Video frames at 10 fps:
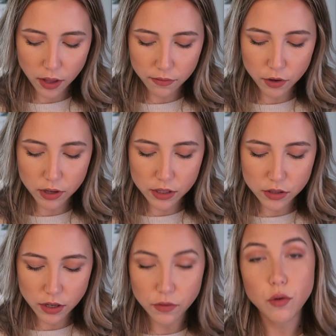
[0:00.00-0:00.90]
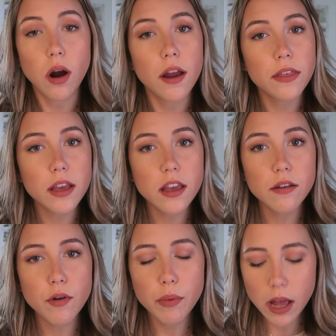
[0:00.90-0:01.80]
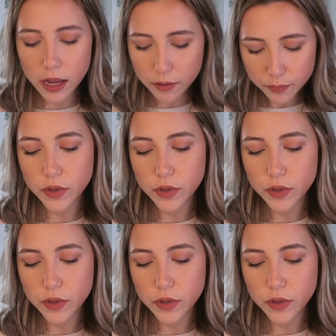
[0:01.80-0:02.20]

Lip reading: if you are thinking of applying.